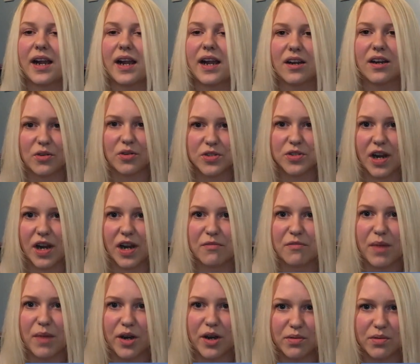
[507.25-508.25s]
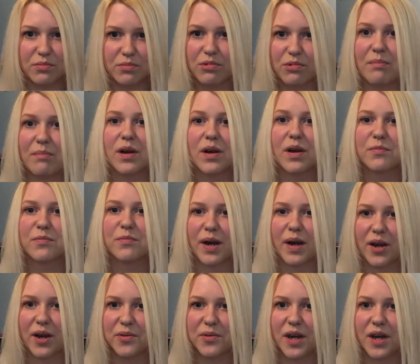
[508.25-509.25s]
And I also have my own ramble of
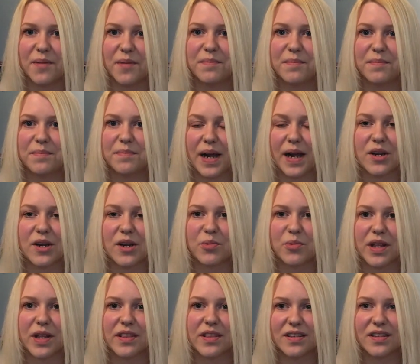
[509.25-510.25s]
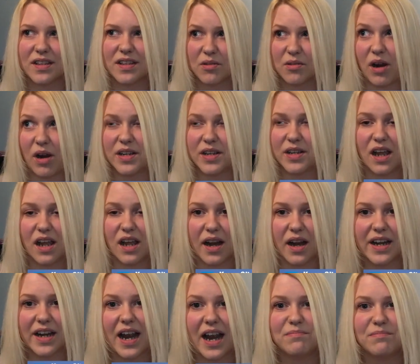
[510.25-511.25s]
my own battle with,
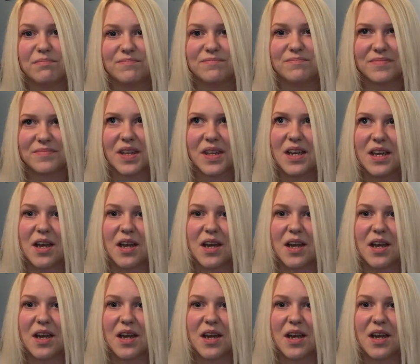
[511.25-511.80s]
I came